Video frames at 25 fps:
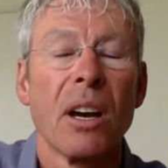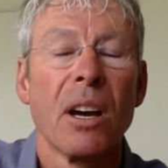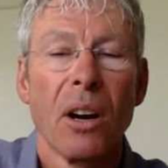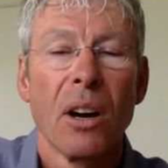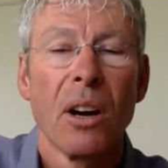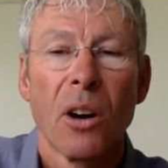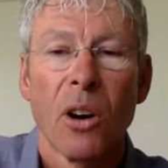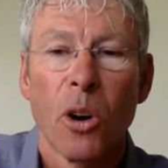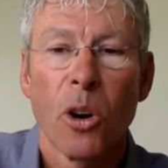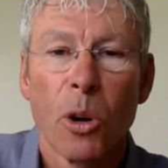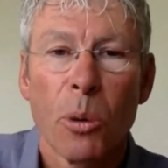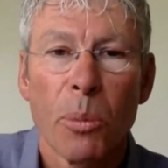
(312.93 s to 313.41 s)

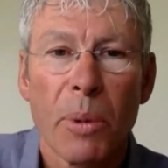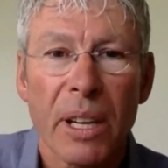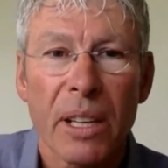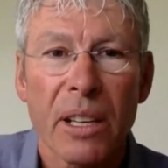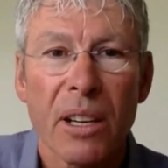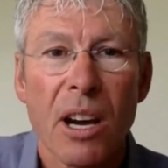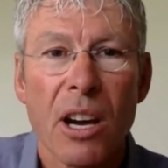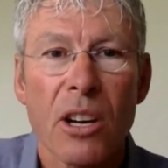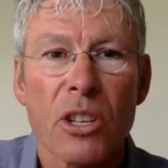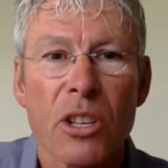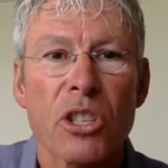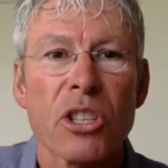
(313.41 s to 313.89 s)
oh my
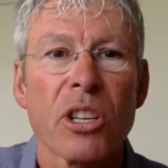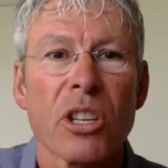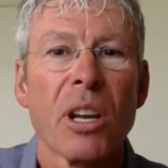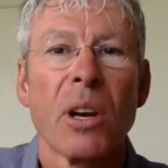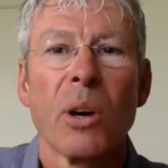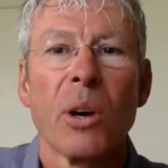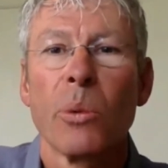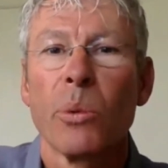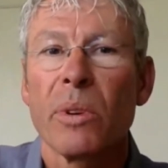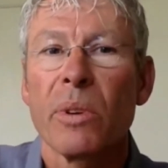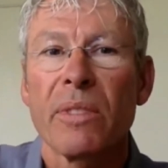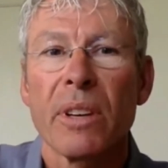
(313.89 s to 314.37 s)
gosh,
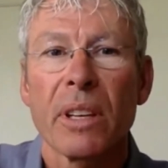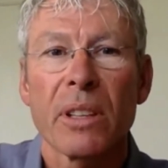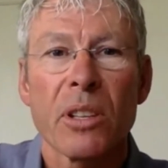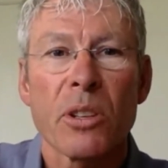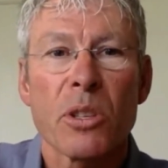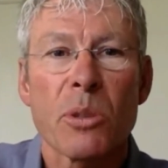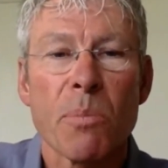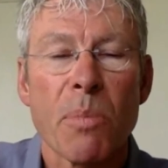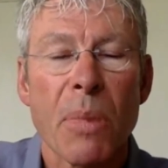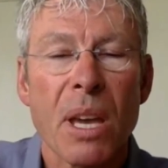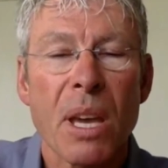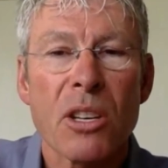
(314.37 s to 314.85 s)
we've got
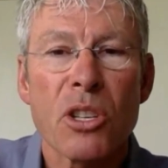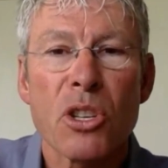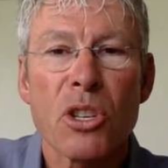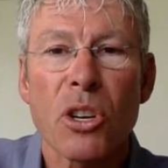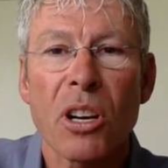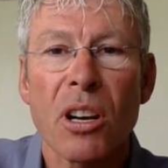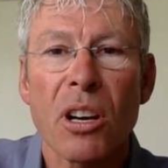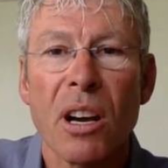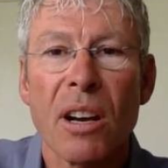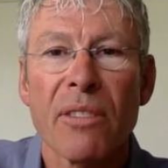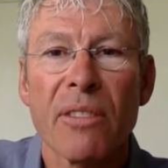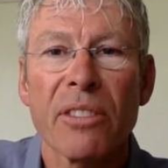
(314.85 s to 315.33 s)
this major
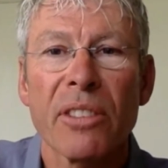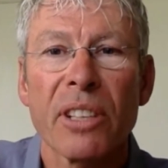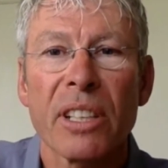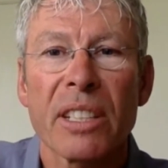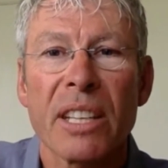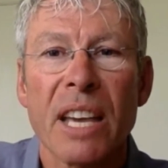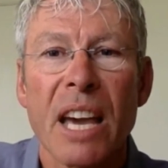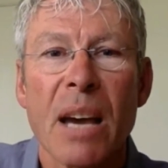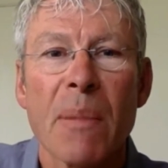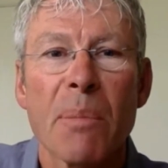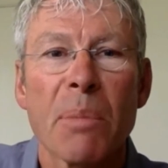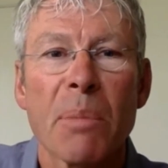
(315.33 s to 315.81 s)
conflict
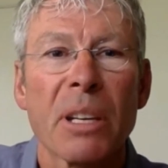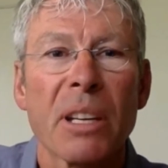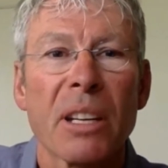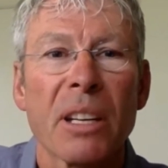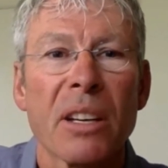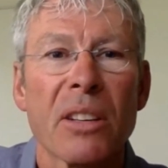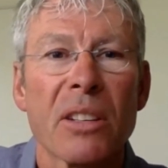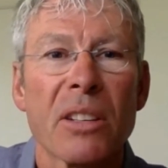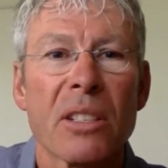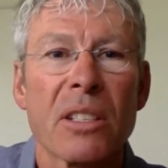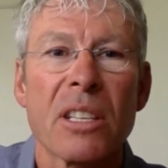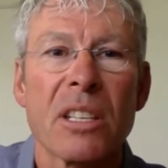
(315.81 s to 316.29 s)
happening
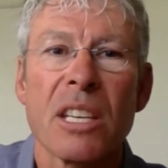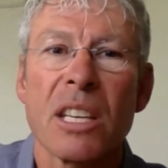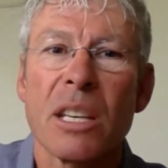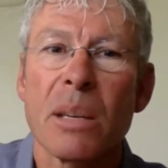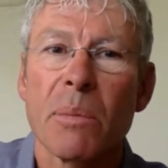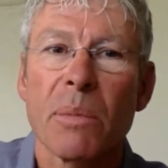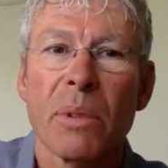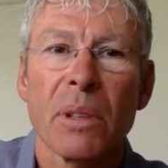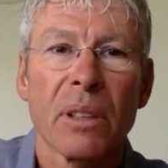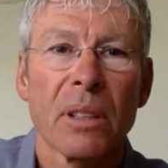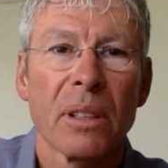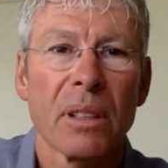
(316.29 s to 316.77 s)
on the
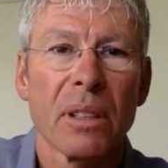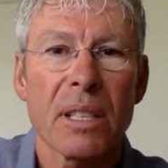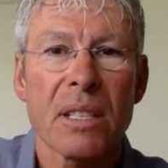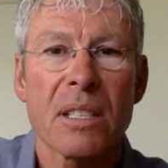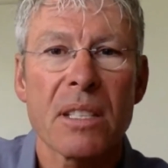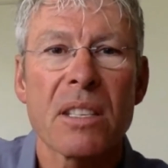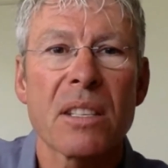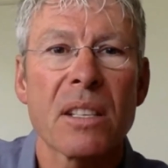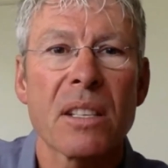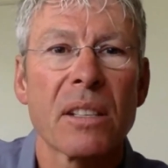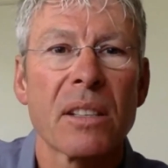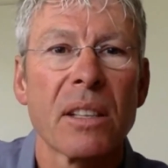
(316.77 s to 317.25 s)
team.
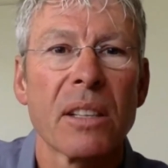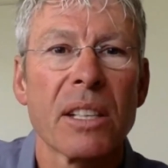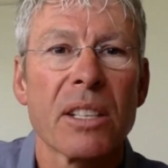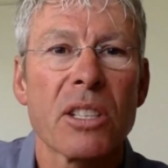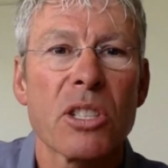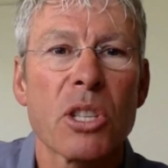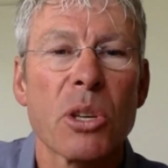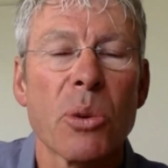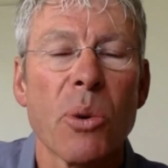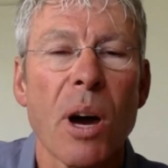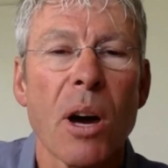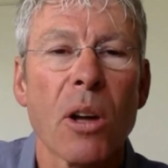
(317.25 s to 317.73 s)
Let's
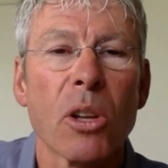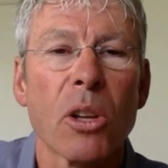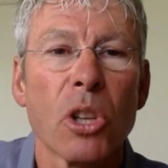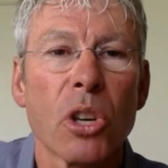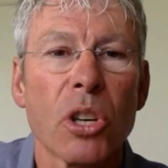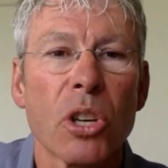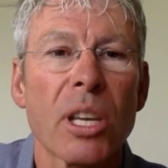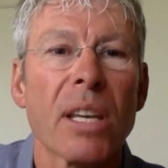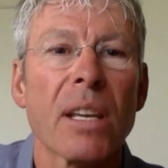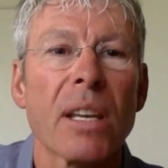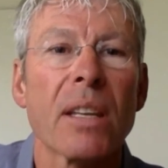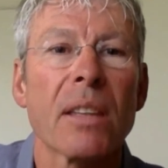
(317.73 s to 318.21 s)
go out
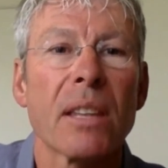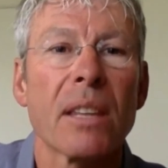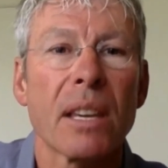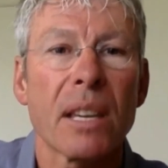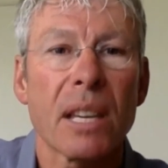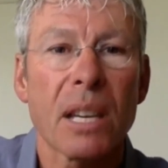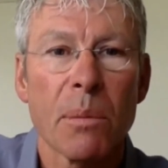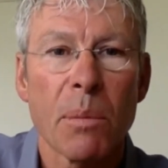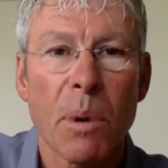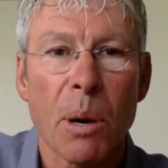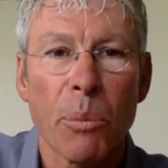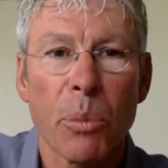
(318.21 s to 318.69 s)
looking. And they
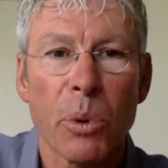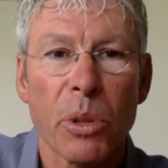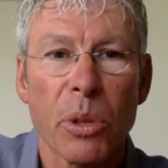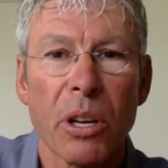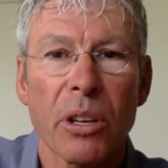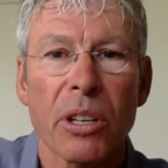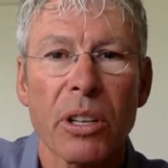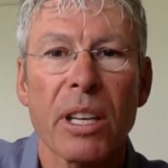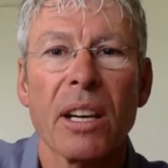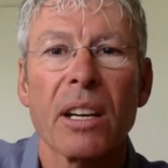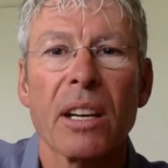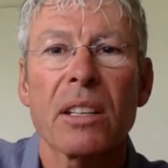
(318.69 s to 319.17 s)
come up with
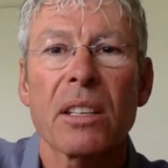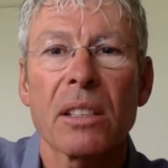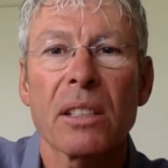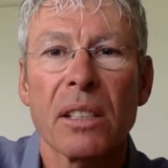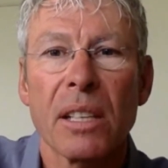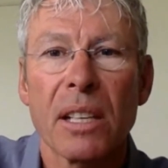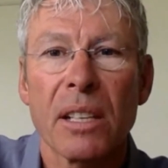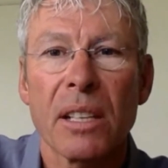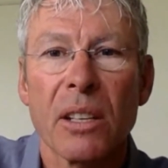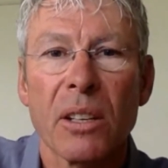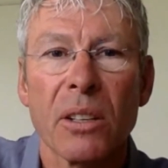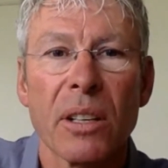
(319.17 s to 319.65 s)
our
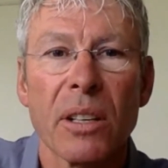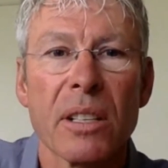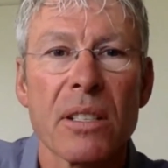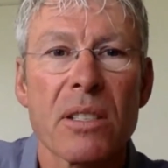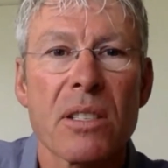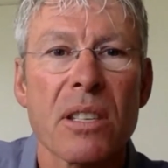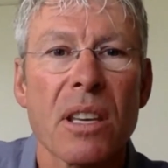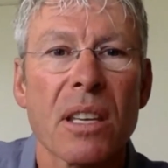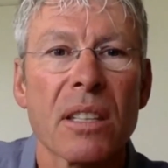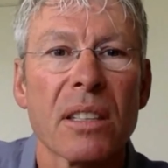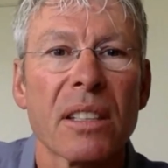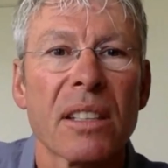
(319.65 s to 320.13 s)
calculator, and
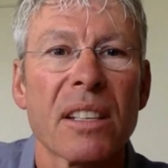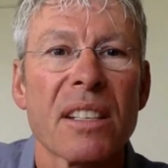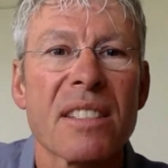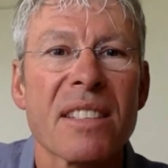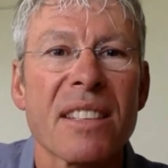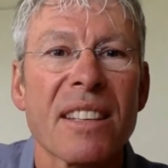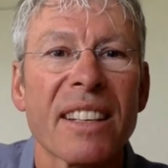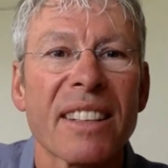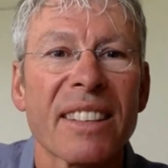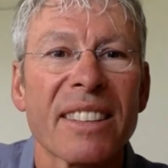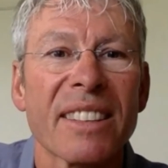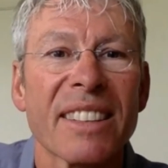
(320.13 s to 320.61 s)
suddenly it's
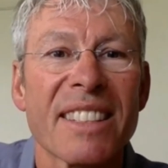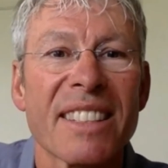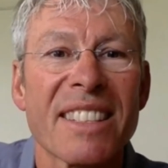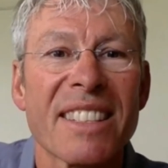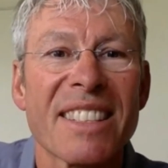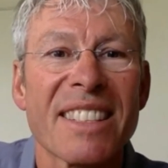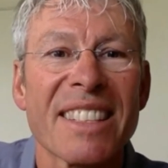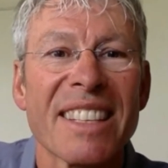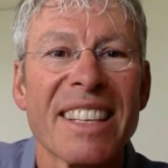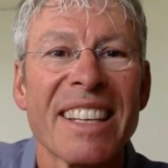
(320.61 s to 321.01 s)
like, let's